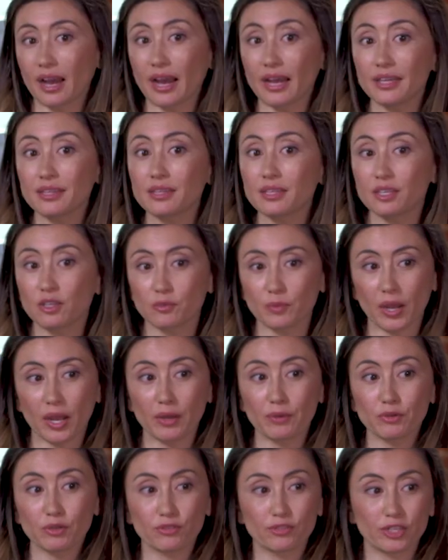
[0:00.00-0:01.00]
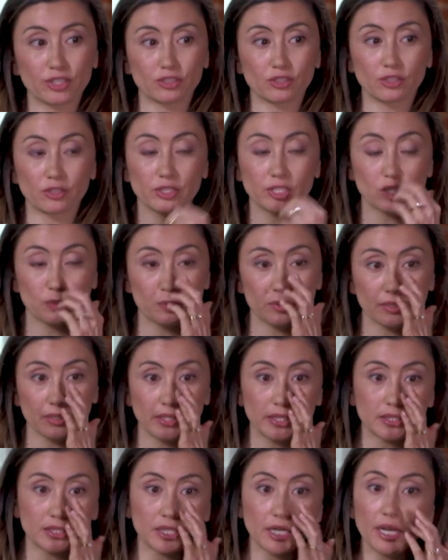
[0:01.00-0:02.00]
i think if i reflect on the
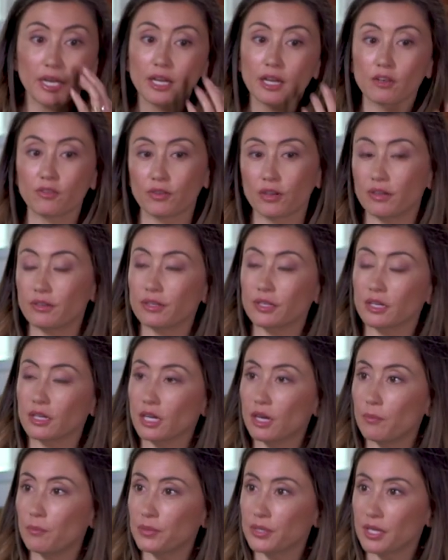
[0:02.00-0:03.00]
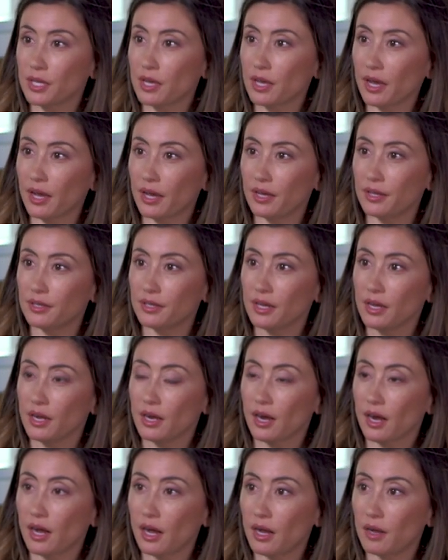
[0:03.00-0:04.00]
experience that i had founding a company and
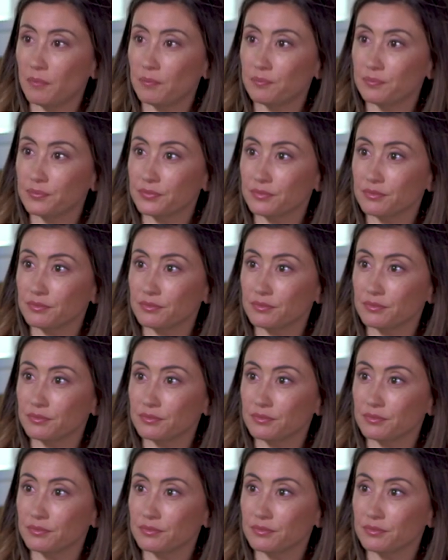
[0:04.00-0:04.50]
um,